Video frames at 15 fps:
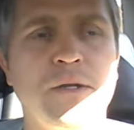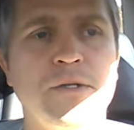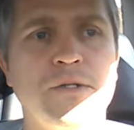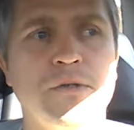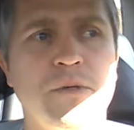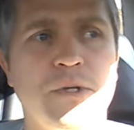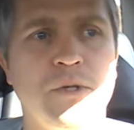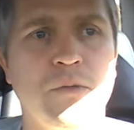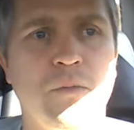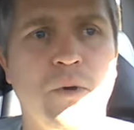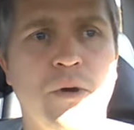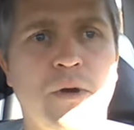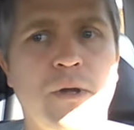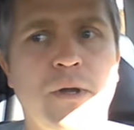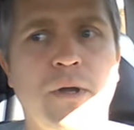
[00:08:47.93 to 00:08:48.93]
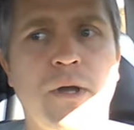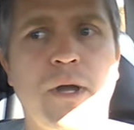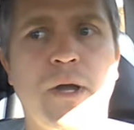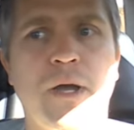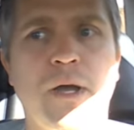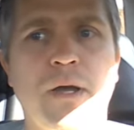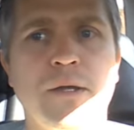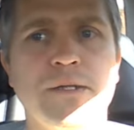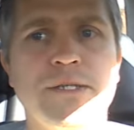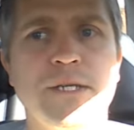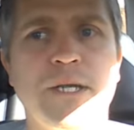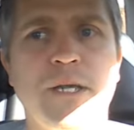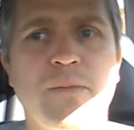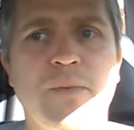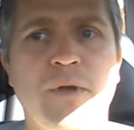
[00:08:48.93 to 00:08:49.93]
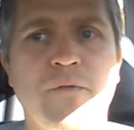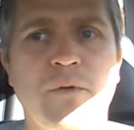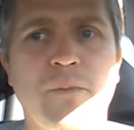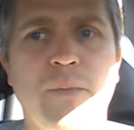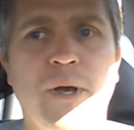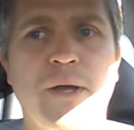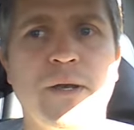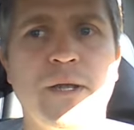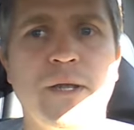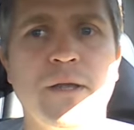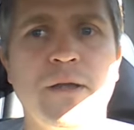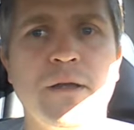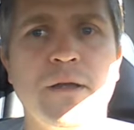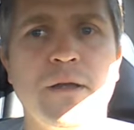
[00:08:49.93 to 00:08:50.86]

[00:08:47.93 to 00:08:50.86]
doing the work to keep everybody,